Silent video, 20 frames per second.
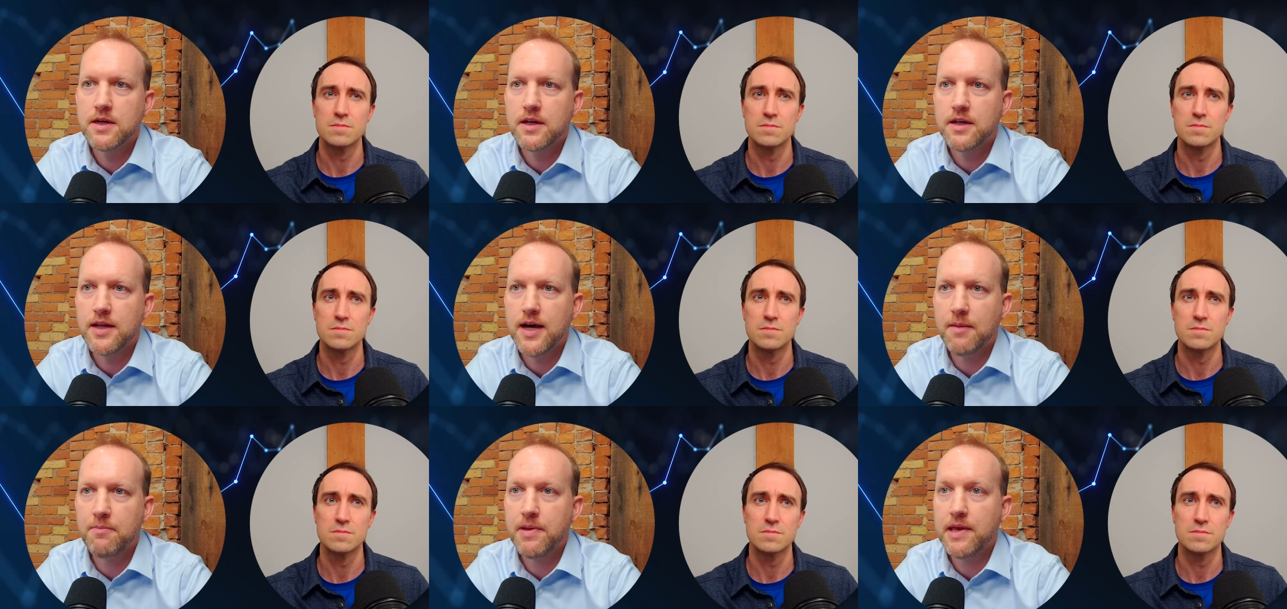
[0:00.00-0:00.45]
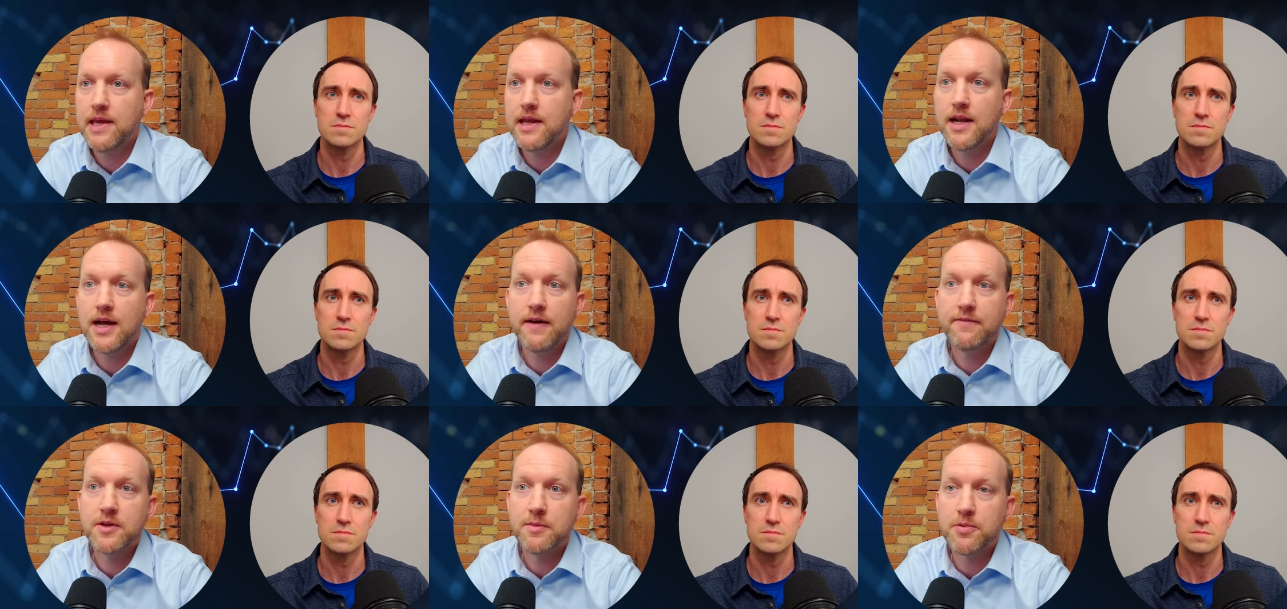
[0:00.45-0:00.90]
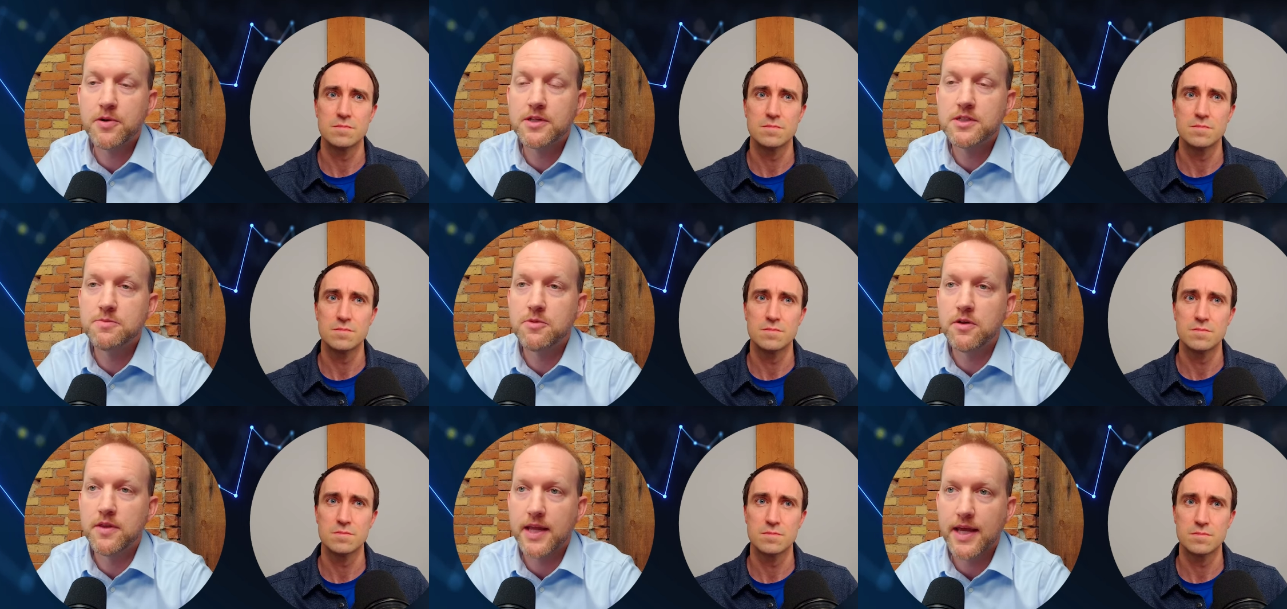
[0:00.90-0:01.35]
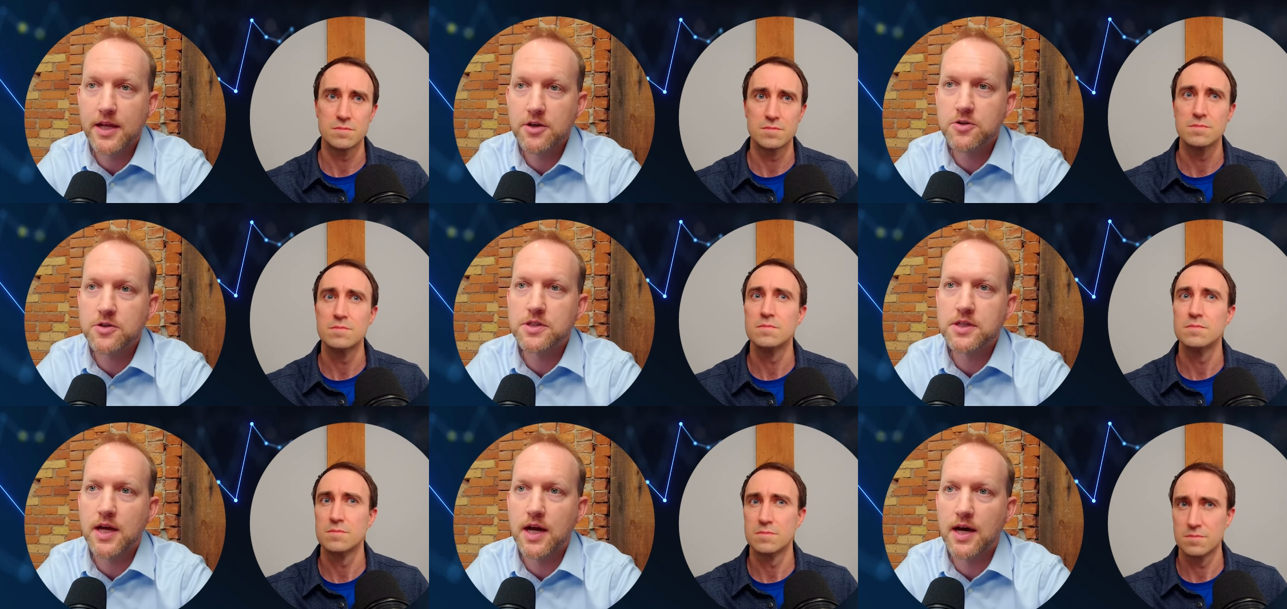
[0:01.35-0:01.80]
Speaker 1: not paying off the principal, the
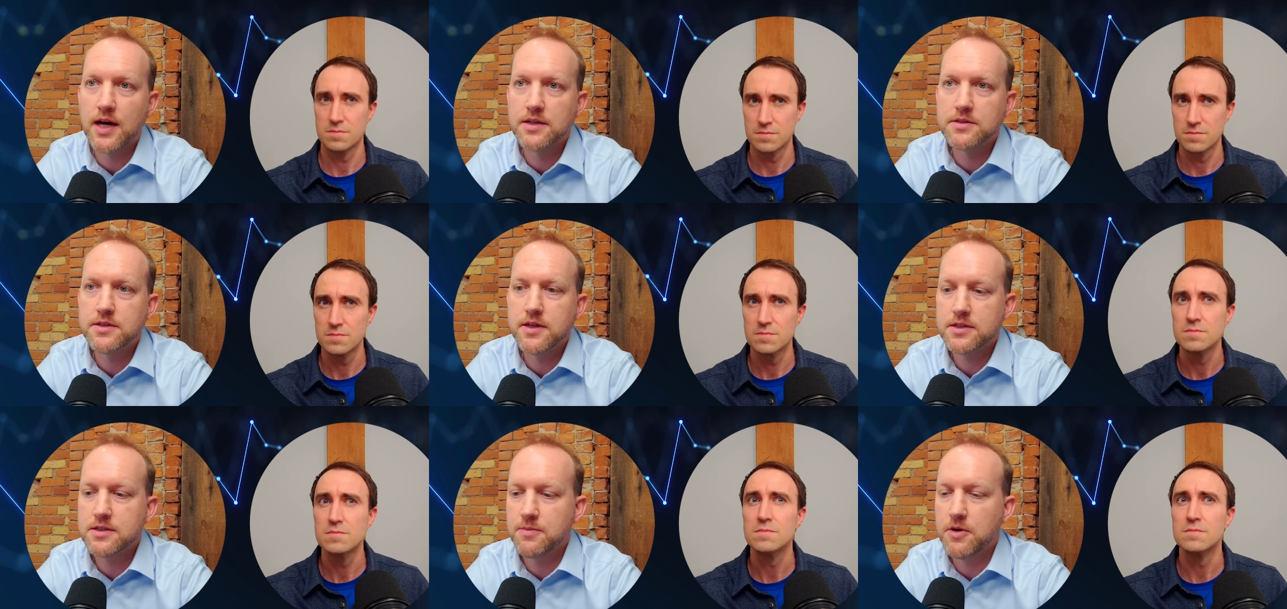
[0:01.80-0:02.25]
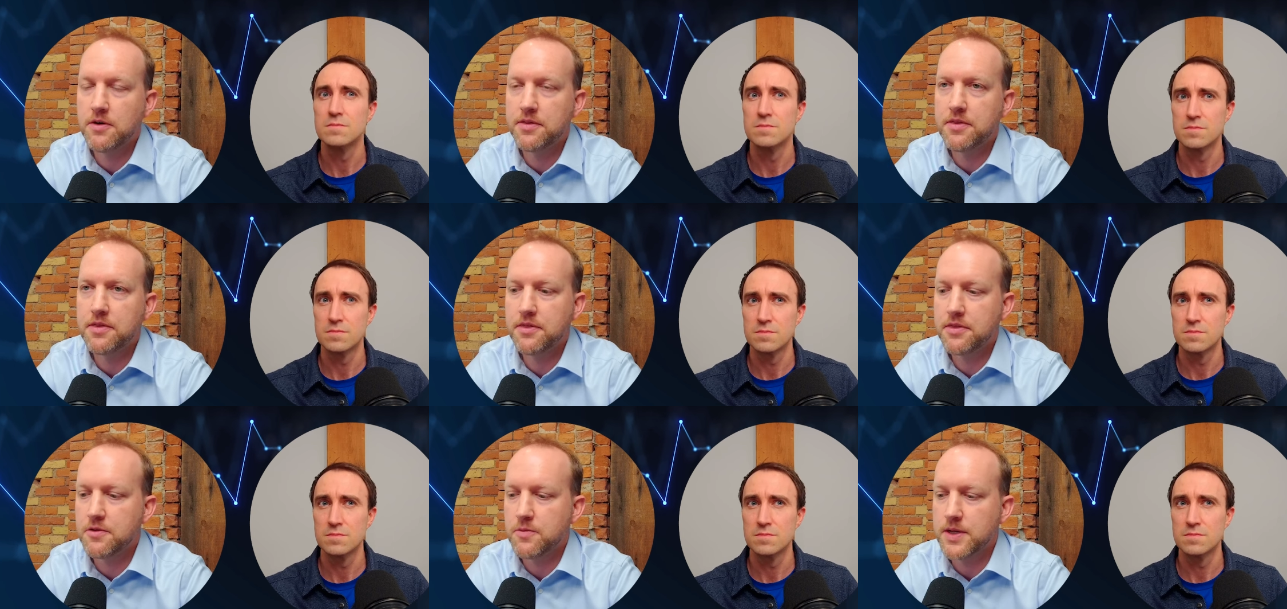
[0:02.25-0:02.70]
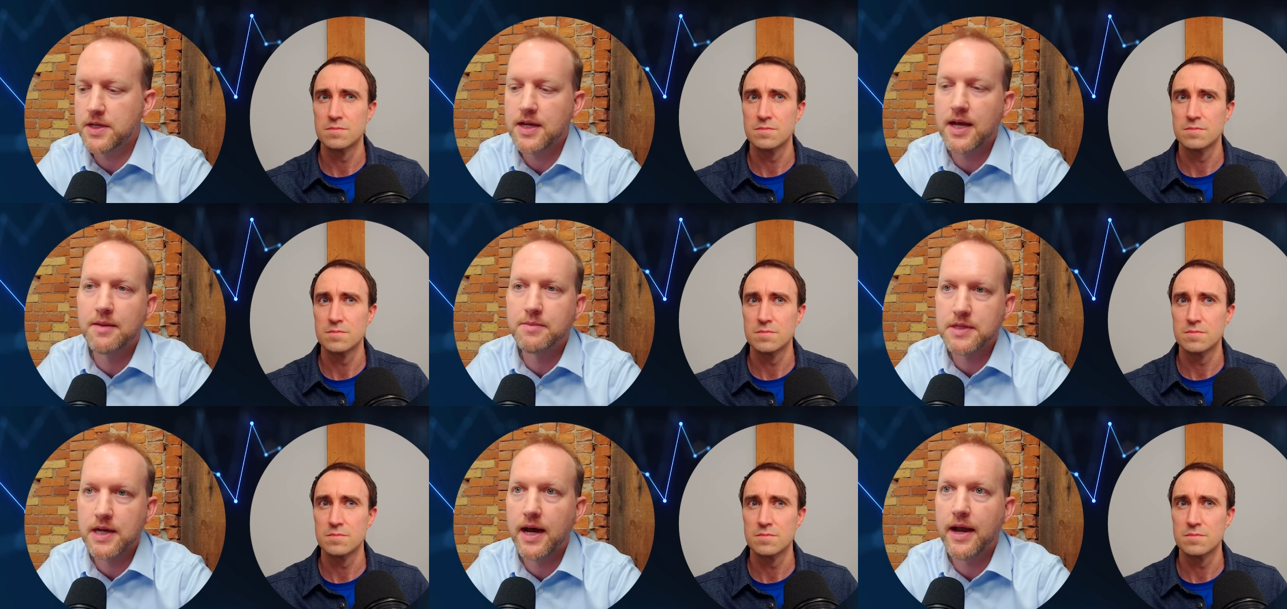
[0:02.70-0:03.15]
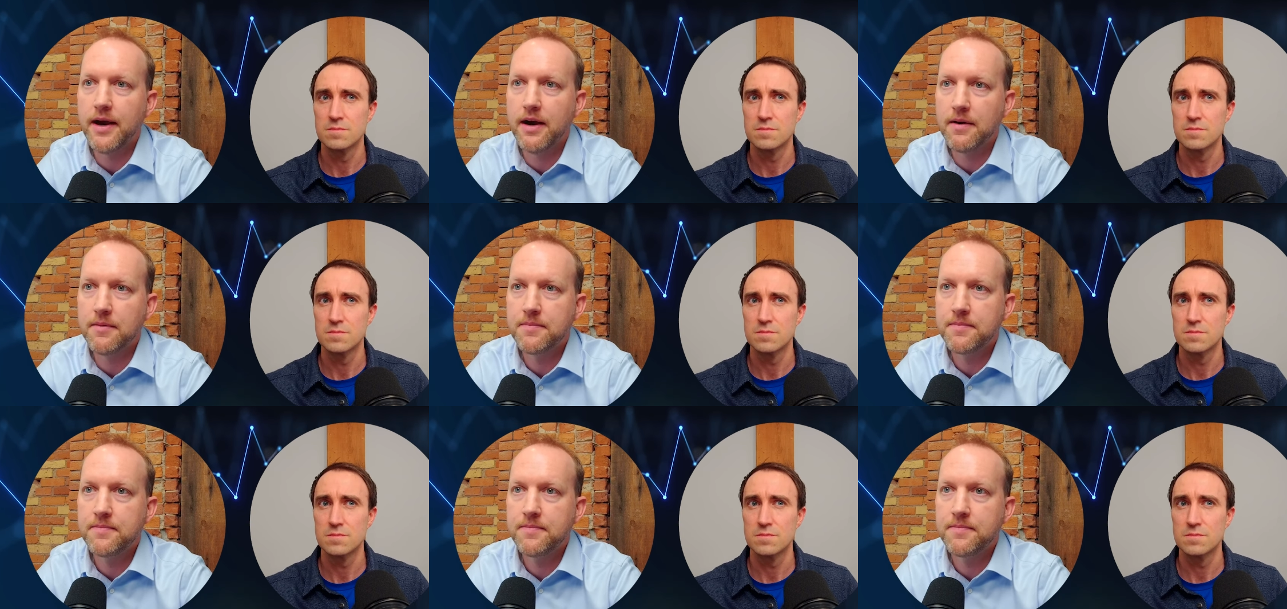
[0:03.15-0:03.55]
interest cost, it's about three times higher